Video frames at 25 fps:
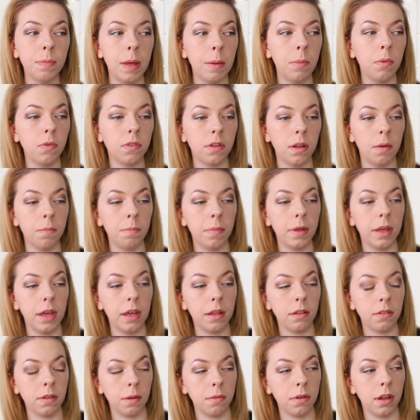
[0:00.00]
People some
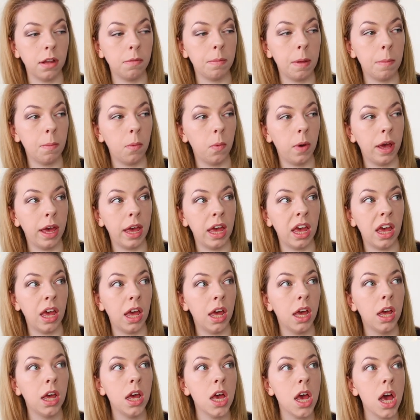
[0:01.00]
sometimes people
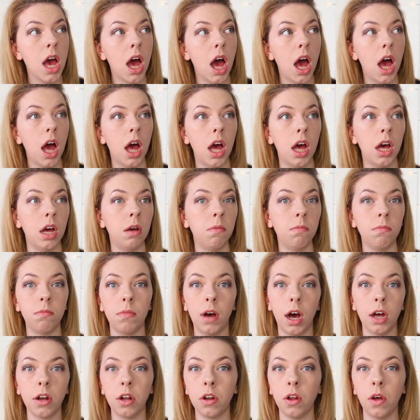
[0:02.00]
hear um,
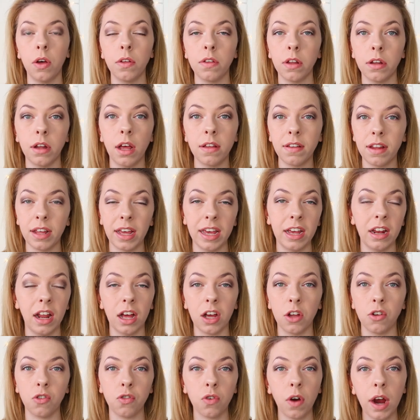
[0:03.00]
I don't know, sometimes I hear
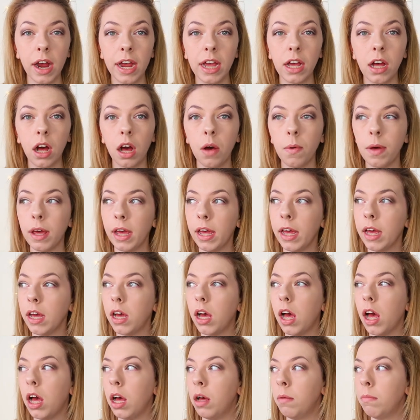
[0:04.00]
like a train
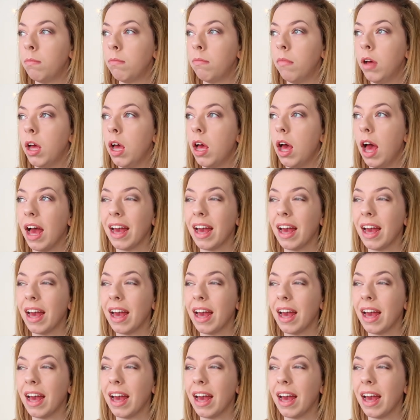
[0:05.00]
going, um,